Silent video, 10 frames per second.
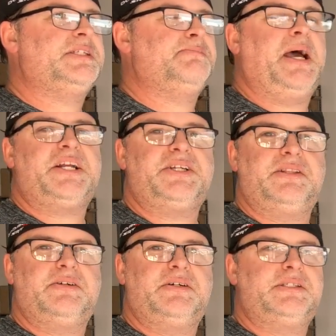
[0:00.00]

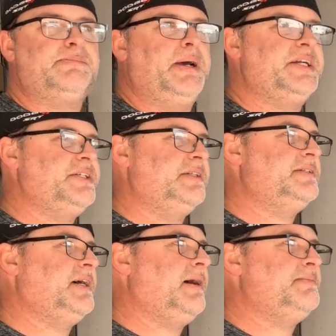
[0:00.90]
smashing the hood, smashing
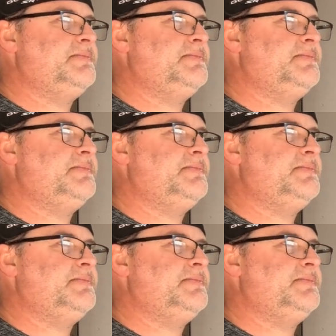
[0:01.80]
the top,